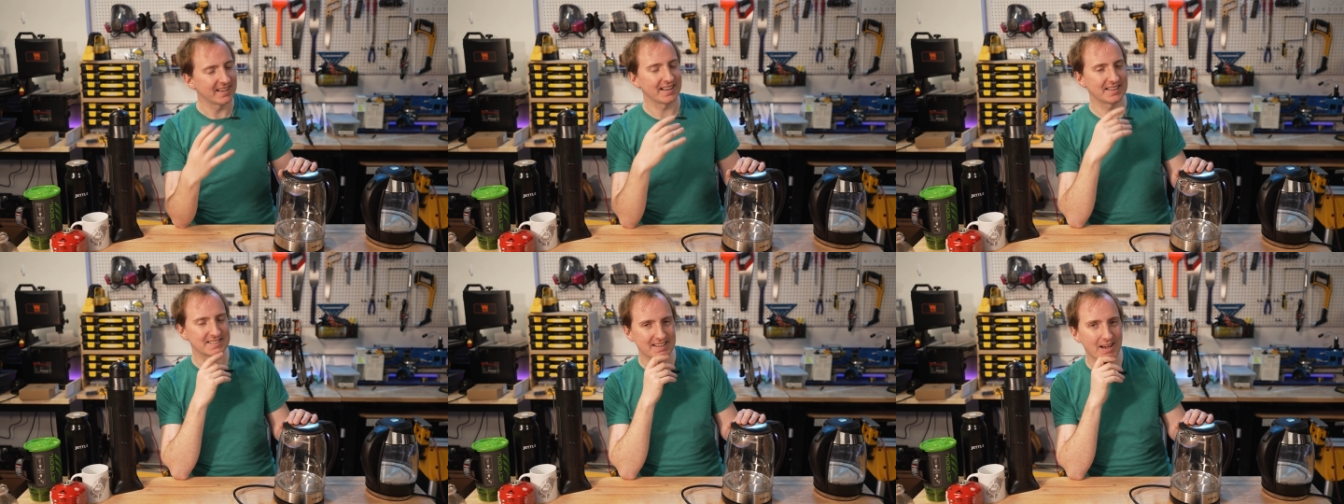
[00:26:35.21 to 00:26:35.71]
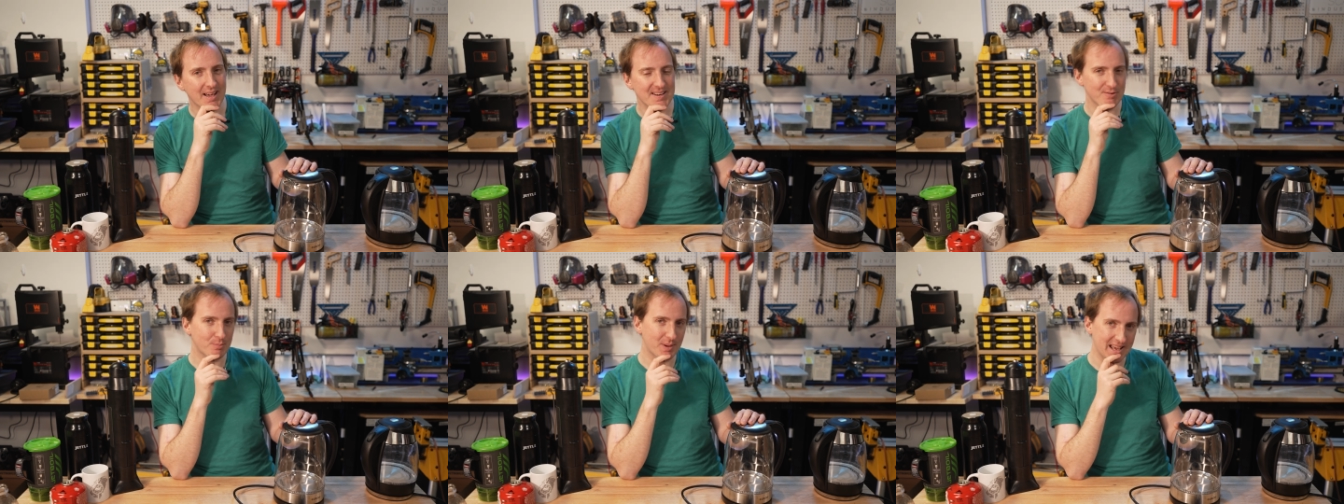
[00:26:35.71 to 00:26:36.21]
and it's kind
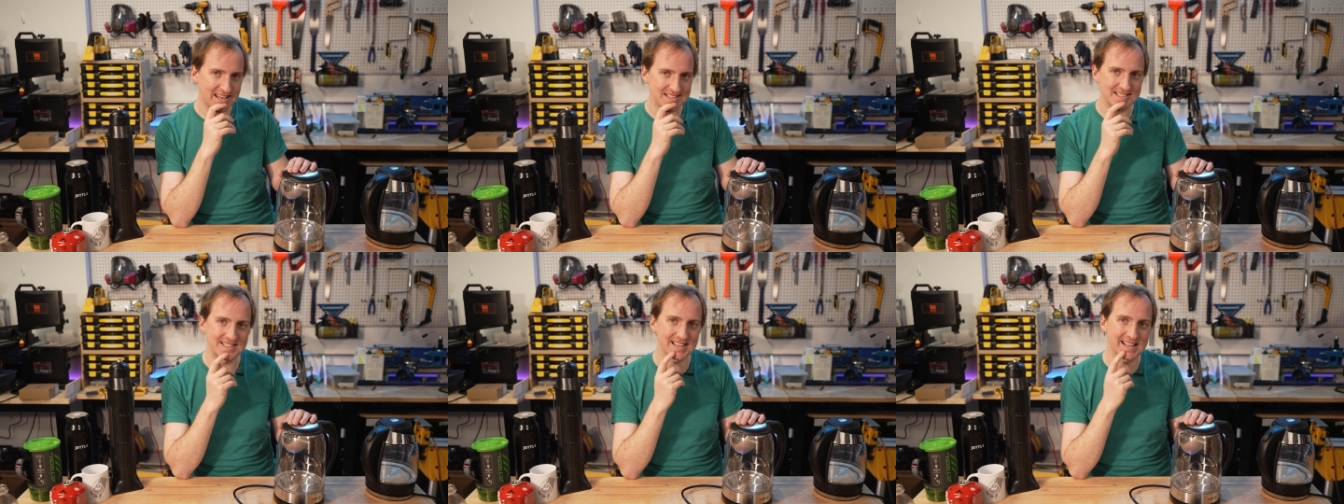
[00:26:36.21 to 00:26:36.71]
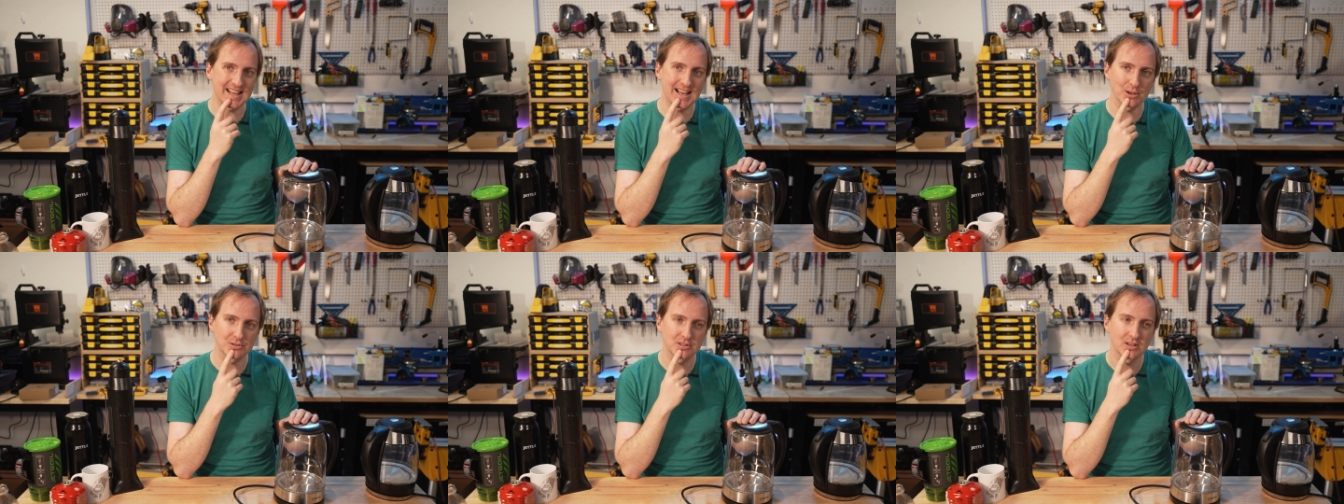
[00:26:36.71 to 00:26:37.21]
of a pain to dig it
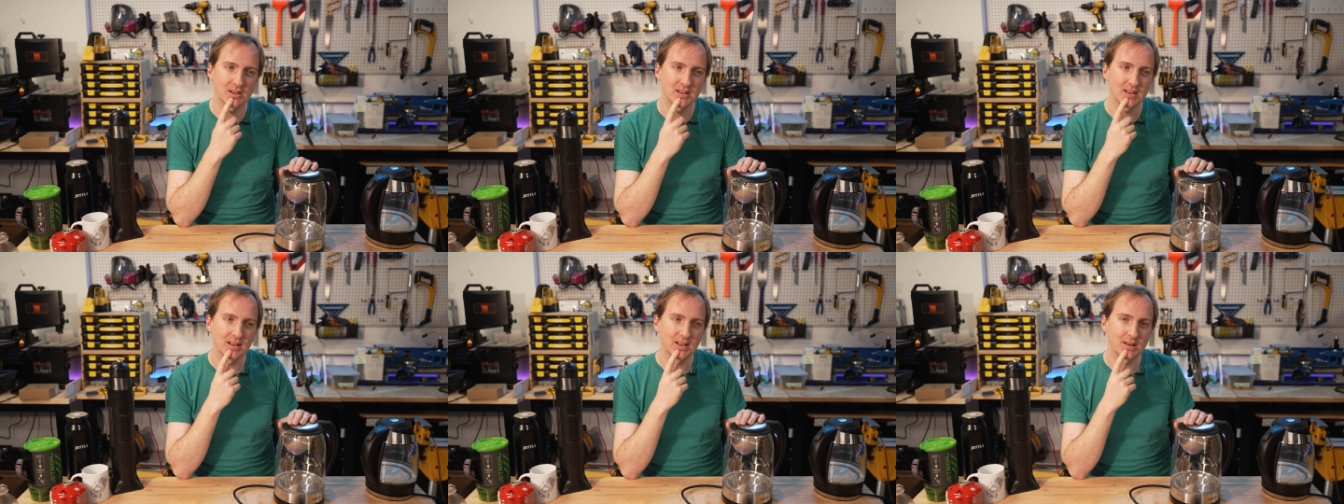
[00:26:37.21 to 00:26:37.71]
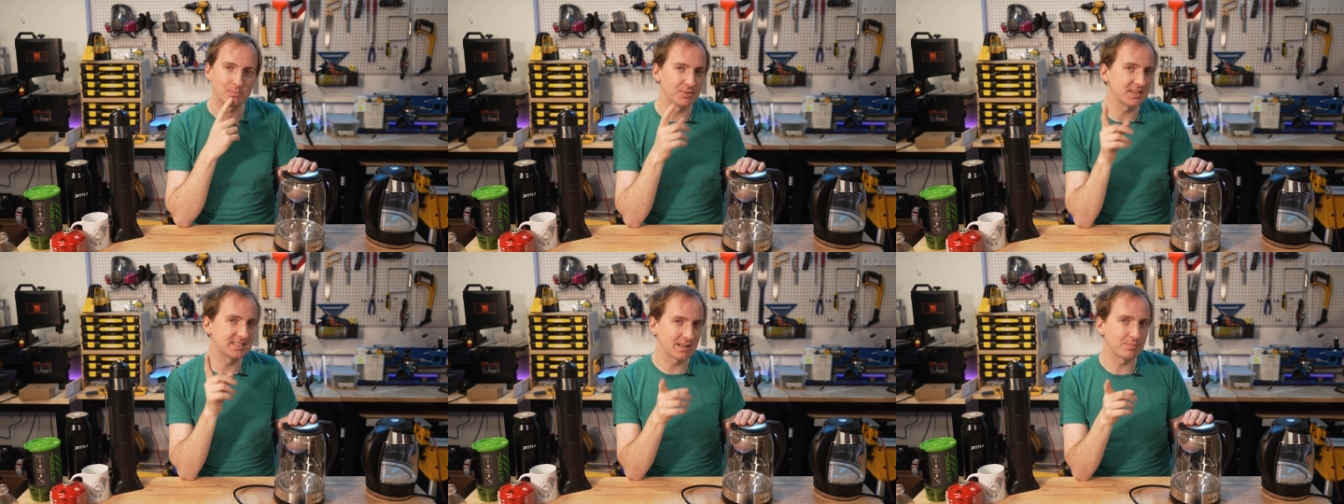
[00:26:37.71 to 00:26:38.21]
out. But
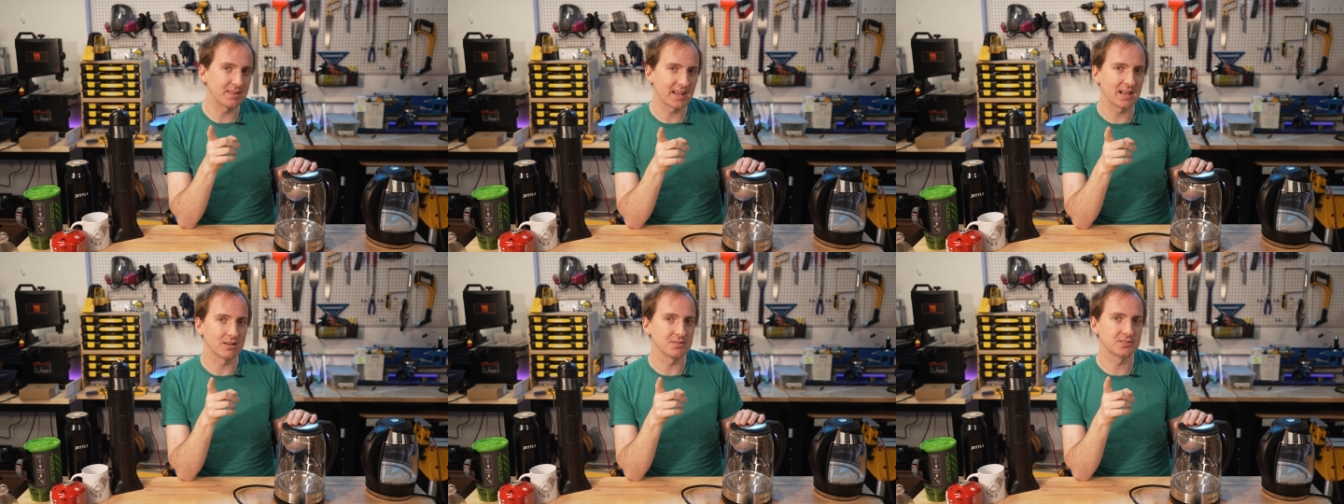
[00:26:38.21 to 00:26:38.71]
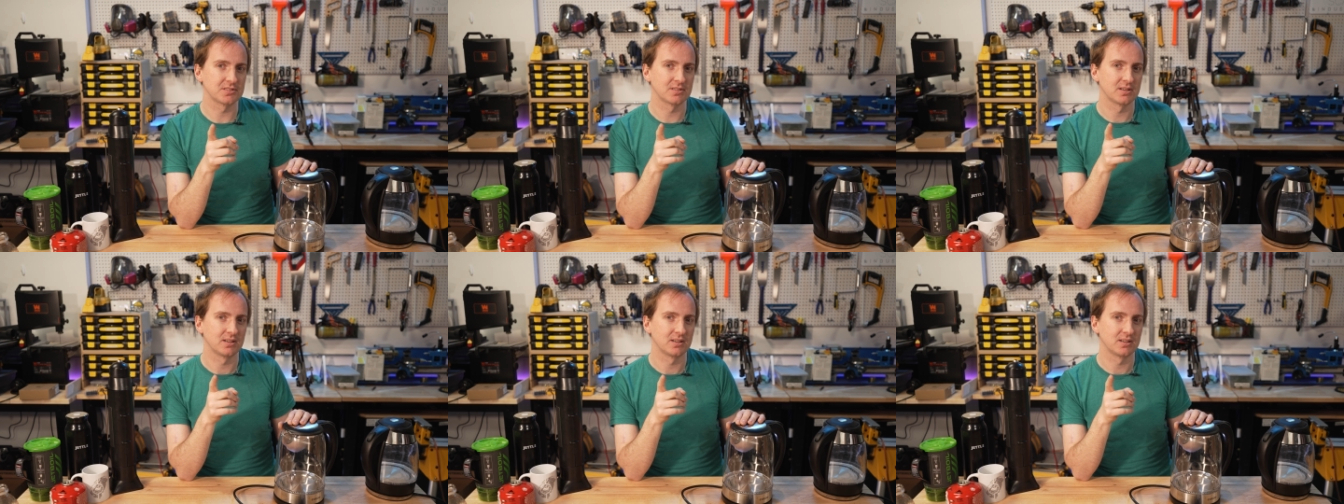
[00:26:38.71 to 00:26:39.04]
there's something else.